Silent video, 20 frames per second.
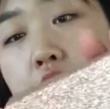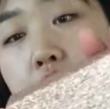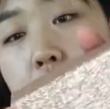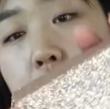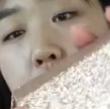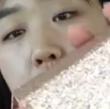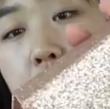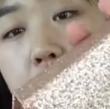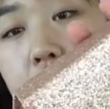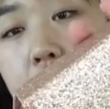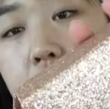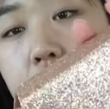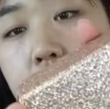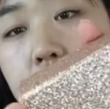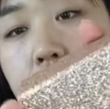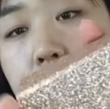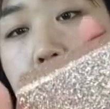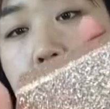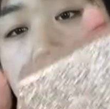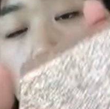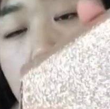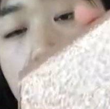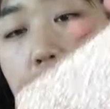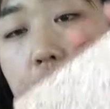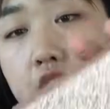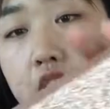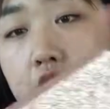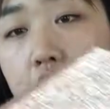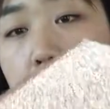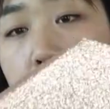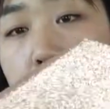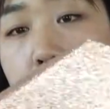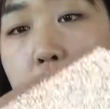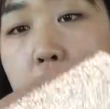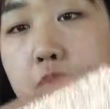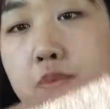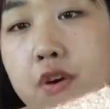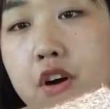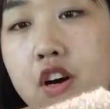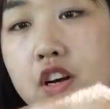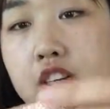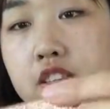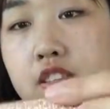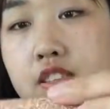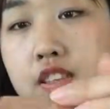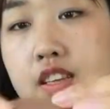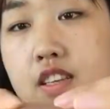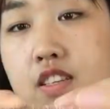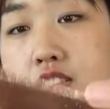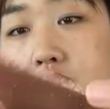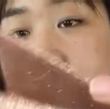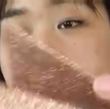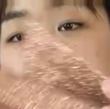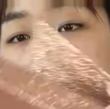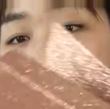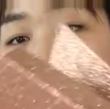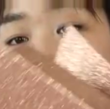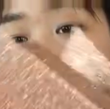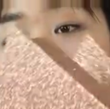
You can see the whole box is gold